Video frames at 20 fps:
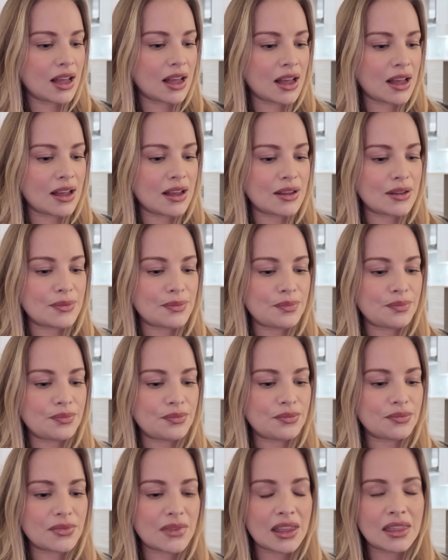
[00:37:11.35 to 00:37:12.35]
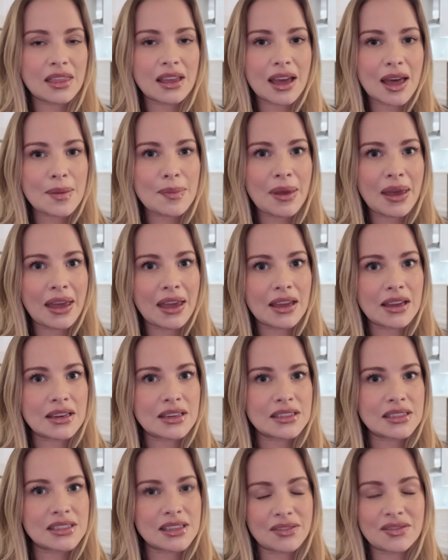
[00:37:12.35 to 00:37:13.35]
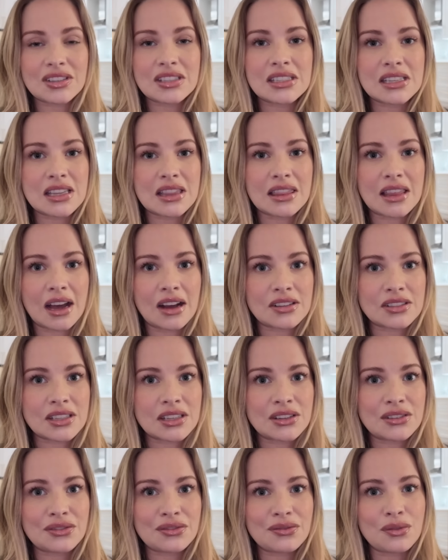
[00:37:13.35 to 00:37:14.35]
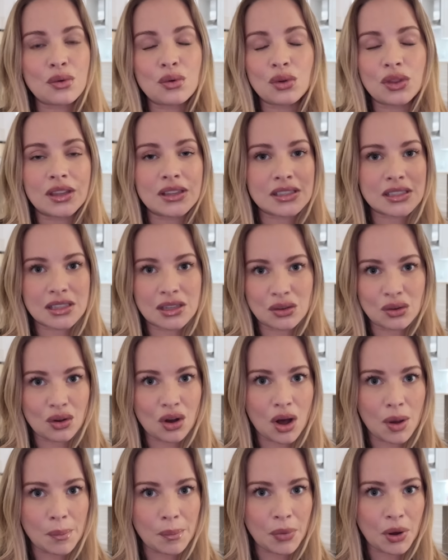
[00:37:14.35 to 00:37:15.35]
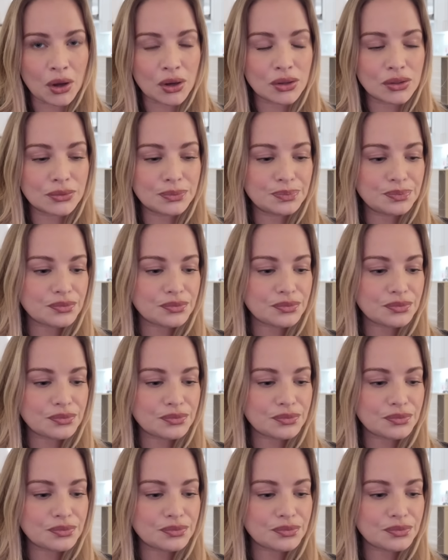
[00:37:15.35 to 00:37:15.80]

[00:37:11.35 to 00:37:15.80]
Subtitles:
I think I paid $17,000 for this little combo,